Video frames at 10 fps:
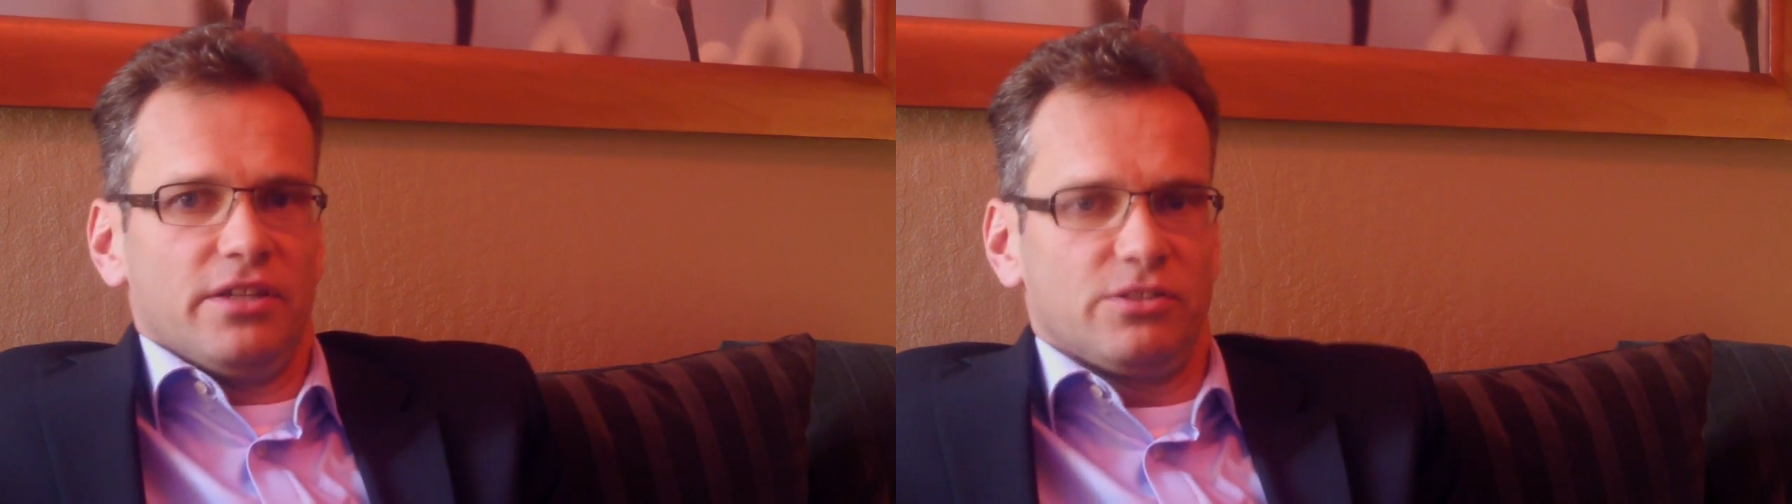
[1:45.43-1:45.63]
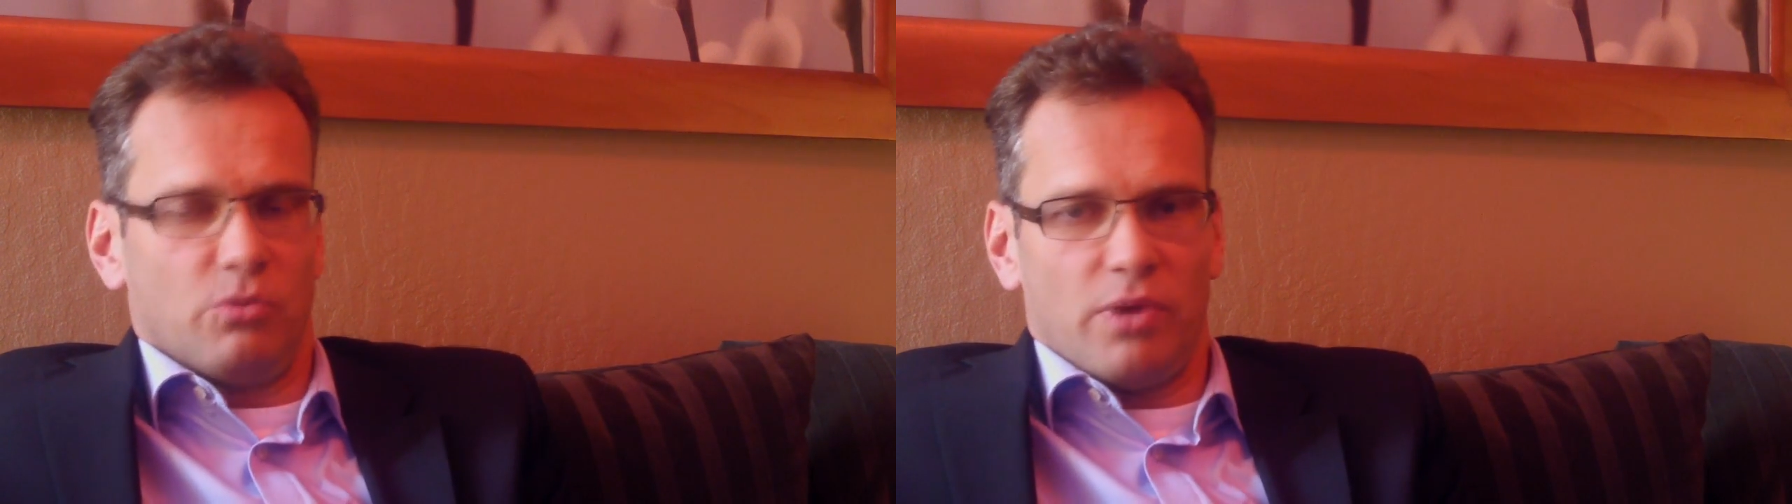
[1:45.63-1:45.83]

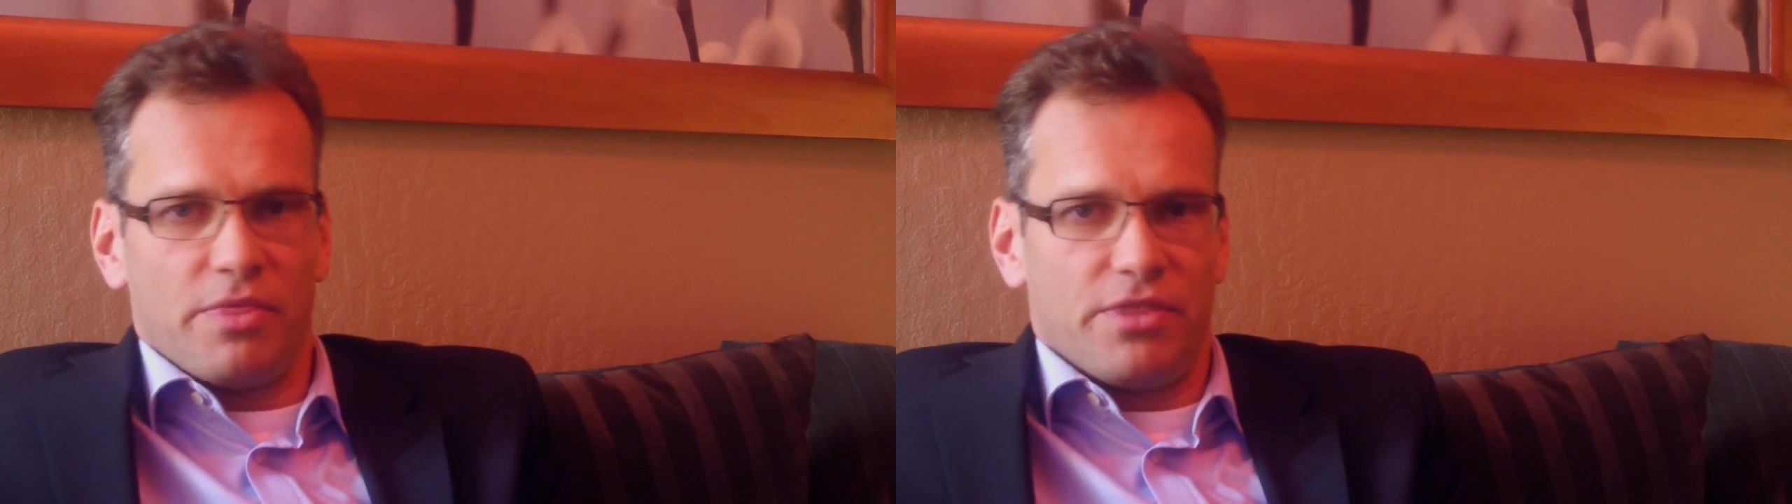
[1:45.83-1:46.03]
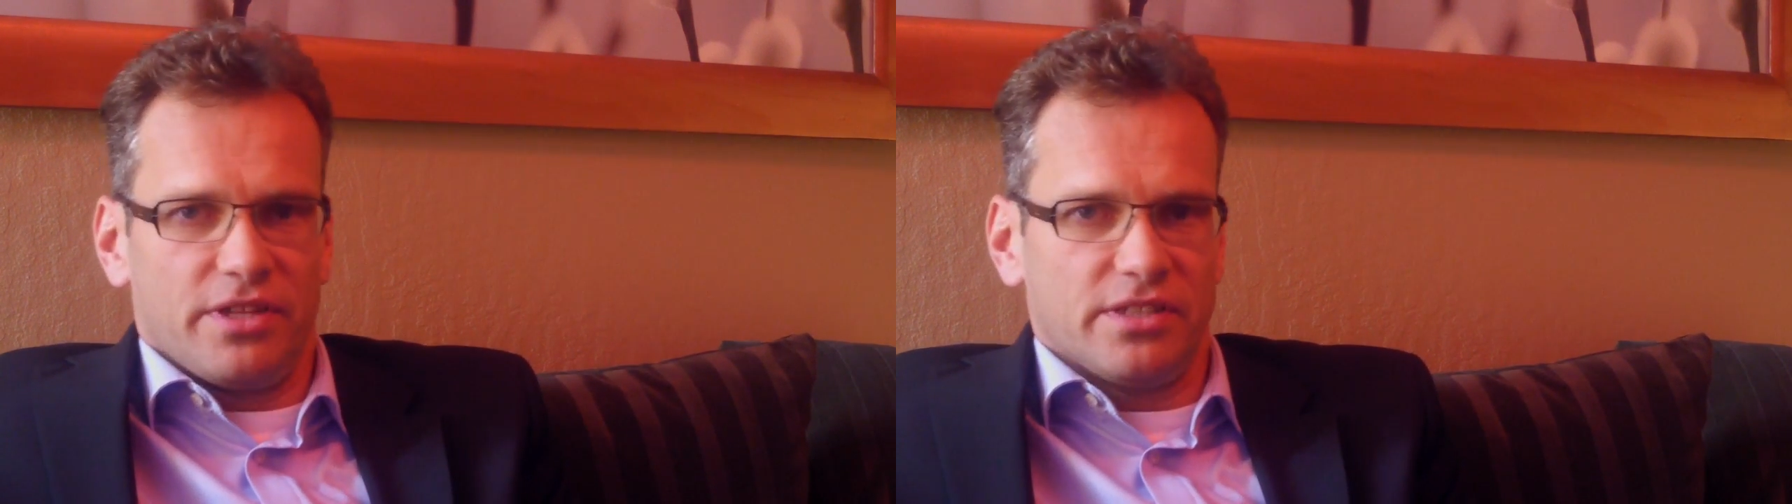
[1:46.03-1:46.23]
So
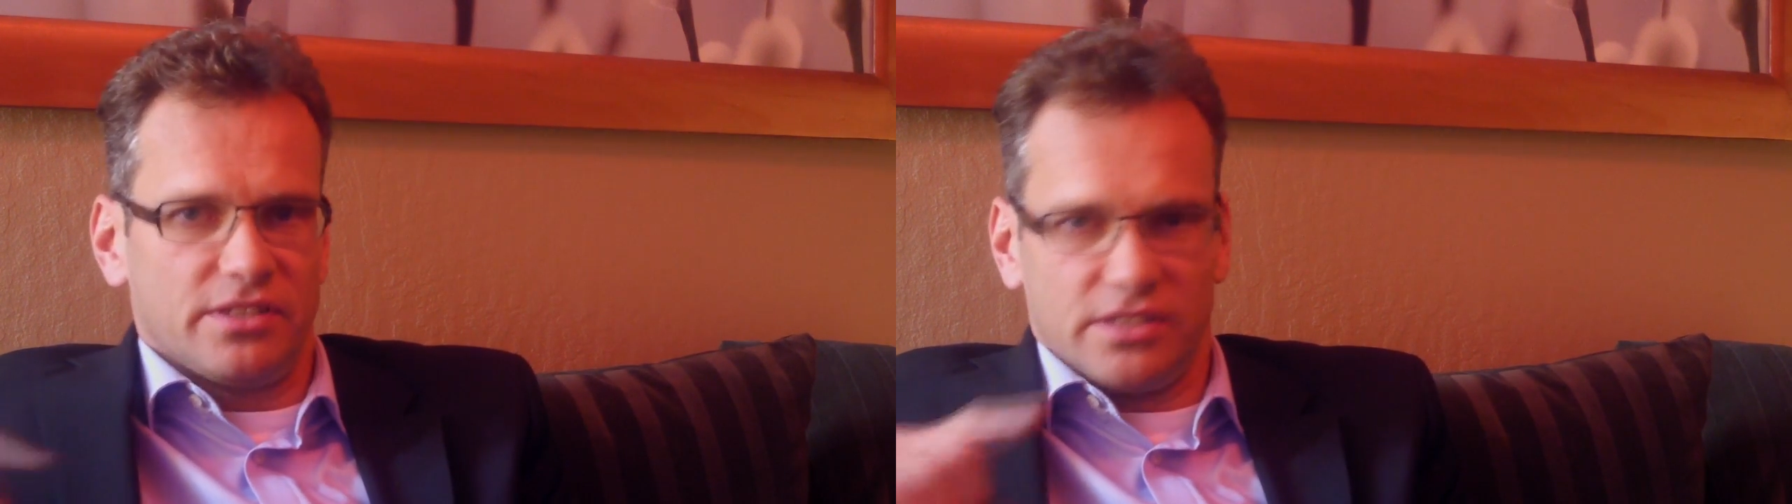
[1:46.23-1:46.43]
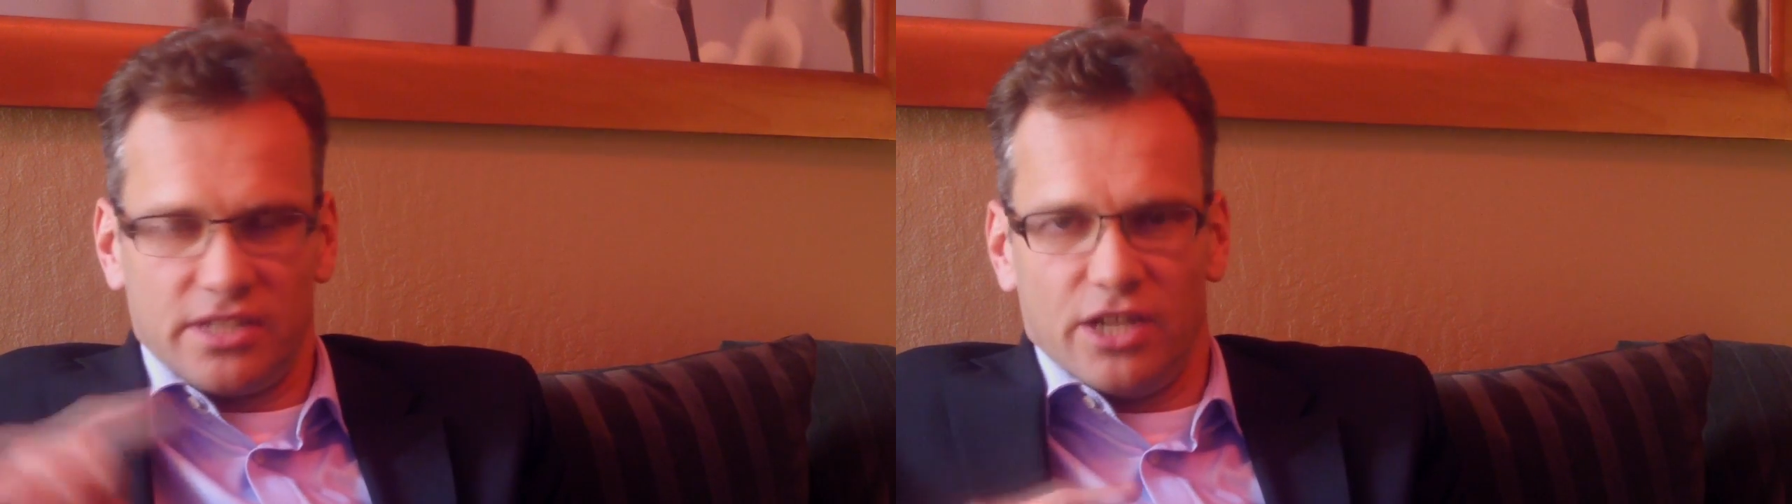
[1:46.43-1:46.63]
one thing
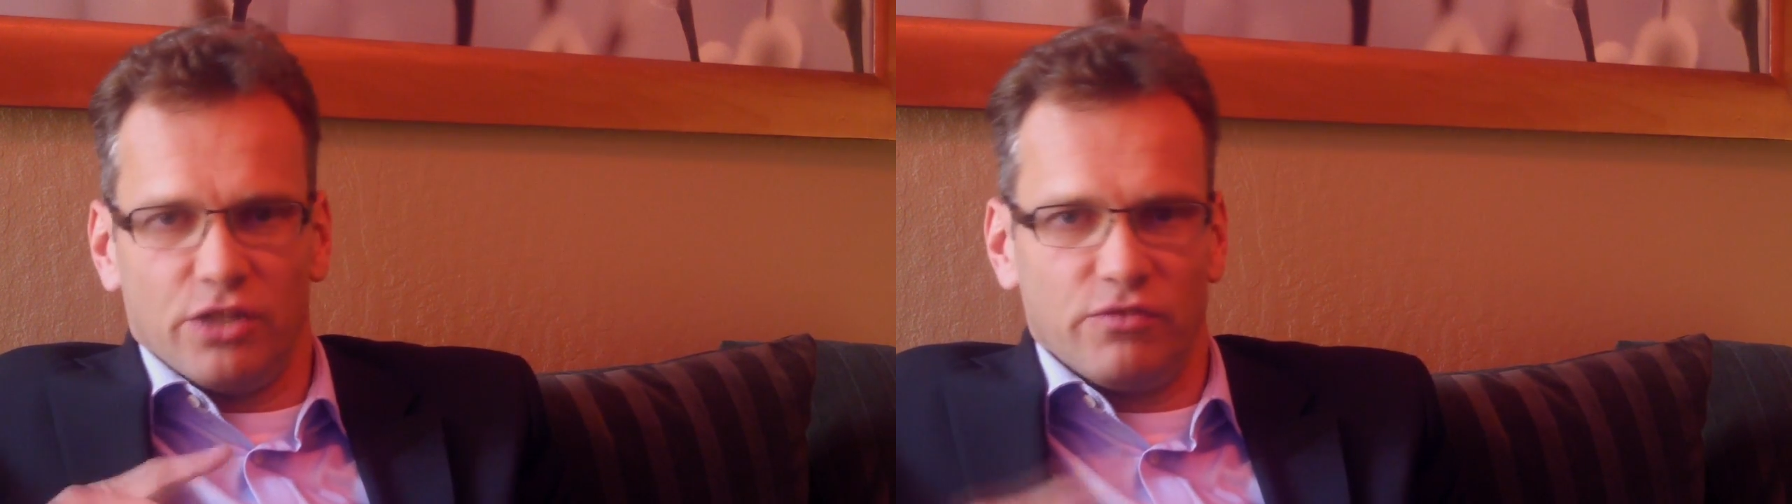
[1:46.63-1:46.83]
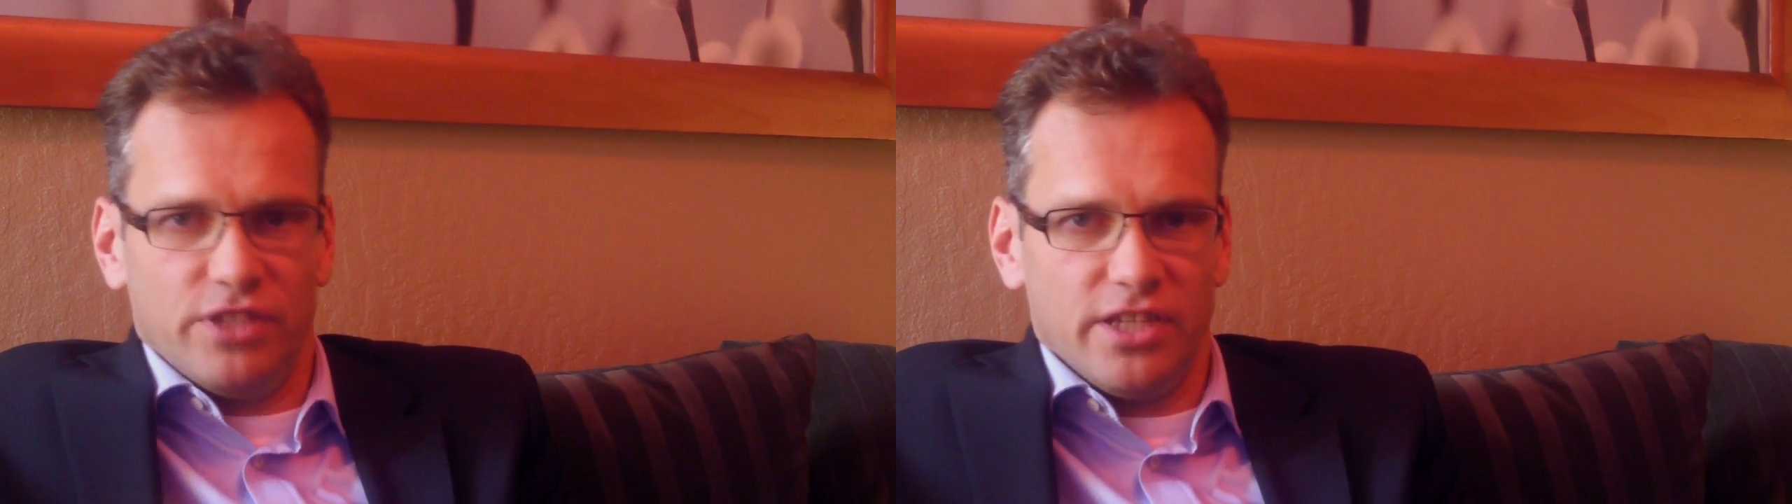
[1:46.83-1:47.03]
is this kind of